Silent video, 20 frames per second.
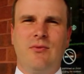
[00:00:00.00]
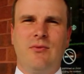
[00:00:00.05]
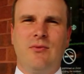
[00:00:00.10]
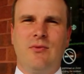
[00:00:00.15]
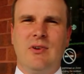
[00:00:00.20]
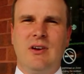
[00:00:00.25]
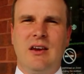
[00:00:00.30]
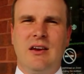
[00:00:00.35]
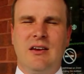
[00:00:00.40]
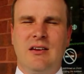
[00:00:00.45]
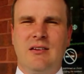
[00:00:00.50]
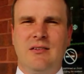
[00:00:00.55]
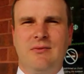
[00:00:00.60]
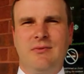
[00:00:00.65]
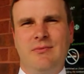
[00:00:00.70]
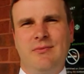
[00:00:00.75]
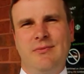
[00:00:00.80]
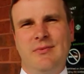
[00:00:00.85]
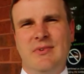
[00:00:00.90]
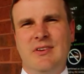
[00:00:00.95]
we need to
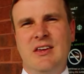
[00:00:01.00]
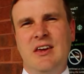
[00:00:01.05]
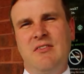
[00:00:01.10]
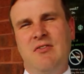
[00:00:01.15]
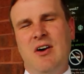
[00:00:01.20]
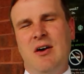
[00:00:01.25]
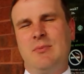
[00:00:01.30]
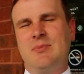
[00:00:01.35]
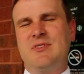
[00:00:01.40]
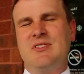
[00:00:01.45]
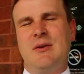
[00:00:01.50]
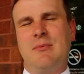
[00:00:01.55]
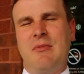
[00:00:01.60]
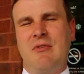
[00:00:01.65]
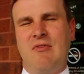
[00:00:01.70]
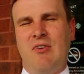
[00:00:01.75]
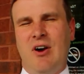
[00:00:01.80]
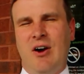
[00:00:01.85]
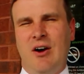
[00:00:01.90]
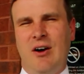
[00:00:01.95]
give up some
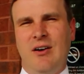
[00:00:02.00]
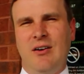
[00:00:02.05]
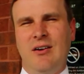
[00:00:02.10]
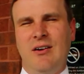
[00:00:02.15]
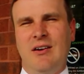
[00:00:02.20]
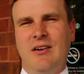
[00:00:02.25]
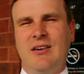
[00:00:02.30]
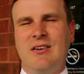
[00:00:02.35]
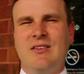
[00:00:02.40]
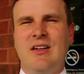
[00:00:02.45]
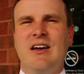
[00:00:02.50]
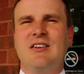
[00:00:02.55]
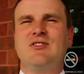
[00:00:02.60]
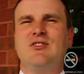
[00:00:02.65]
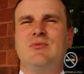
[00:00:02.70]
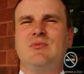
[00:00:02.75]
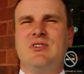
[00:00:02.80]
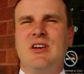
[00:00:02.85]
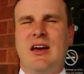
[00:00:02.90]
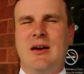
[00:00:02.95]
of our
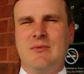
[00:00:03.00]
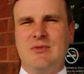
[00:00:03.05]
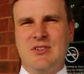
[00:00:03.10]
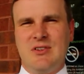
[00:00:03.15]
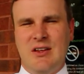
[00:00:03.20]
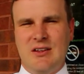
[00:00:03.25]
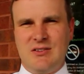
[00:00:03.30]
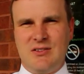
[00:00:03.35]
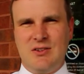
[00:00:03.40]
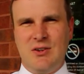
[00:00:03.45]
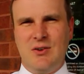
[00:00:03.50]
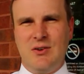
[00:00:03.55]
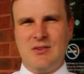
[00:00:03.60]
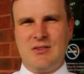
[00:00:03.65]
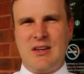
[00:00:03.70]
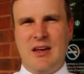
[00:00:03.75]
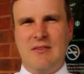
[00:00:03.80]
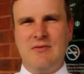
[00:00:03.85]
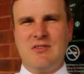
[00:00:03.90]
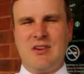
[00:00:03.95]
classroom time so that
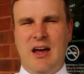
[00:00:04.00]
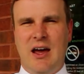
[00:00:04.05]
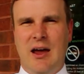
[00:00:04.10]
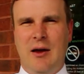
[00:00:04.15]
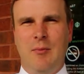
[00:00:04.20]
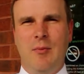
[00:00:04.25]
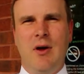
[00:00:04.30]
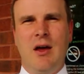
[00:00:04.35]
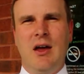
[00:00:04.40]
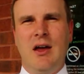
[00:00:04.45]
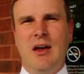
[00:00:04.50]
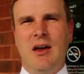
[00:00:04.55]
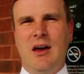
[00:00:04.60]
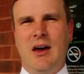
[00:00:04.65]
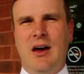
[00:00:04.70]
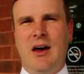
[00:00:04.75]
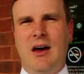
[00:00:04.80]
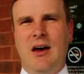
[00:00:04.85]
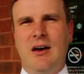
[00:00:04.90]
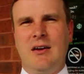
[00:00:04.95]
students have time
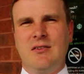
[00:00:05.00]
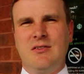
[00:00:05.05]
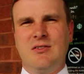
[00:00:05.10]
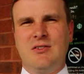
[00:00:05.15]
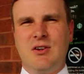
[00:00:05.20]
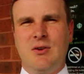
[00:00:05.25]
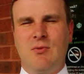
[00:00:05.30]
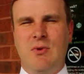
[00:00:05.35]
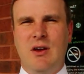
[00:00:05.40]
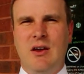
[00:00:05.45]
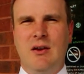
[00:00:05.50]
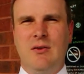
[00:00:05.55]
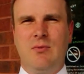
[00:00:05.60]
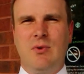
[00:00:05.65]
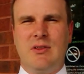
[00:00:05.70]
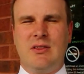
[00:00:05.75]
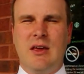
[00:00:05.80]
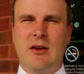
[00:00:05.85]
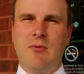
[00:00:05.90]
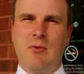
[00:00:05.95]
to read
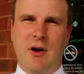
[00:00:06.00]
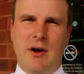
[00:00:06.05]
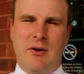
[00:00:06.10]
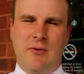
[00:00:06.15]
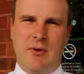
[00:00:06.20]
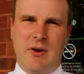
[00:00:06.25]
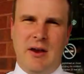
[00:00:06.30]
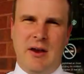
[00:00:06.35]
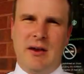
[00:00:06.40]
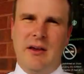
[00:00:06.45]
what they want to read.